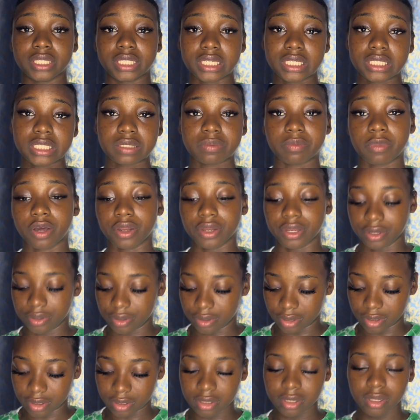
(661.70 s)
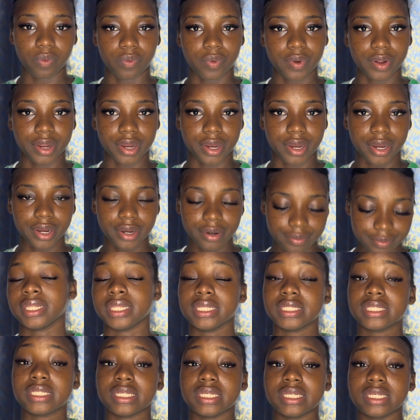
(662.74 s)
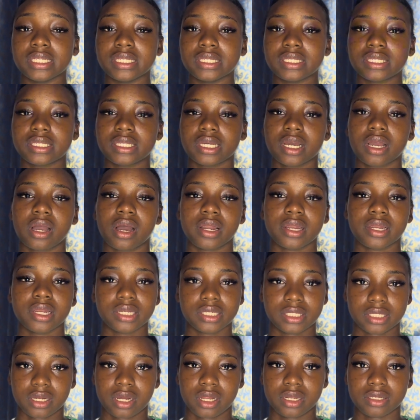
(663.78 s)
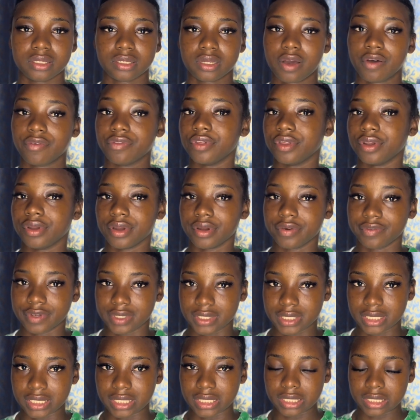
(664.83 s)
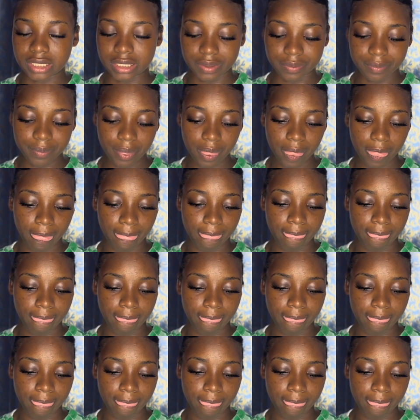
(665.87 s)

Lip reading: this module were diseased conditions of the nervous system.